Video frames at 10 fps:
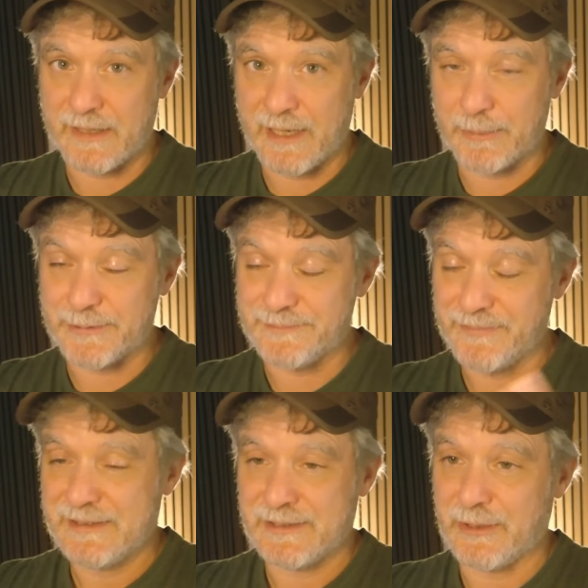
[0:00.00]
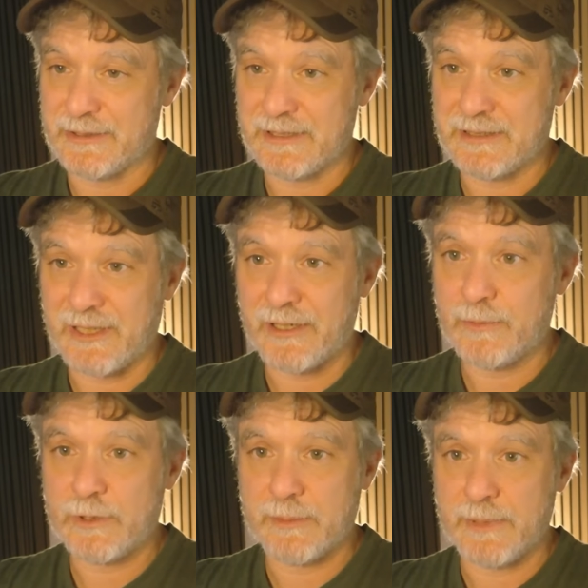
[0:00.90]
happen. So it's, it's a hard
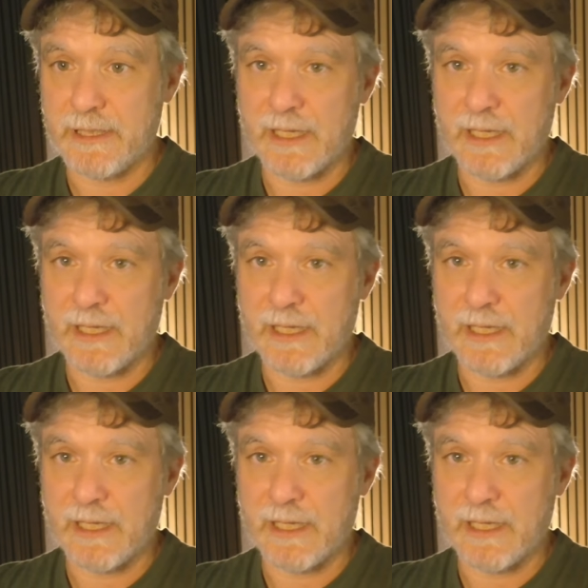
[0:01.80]
one to beat.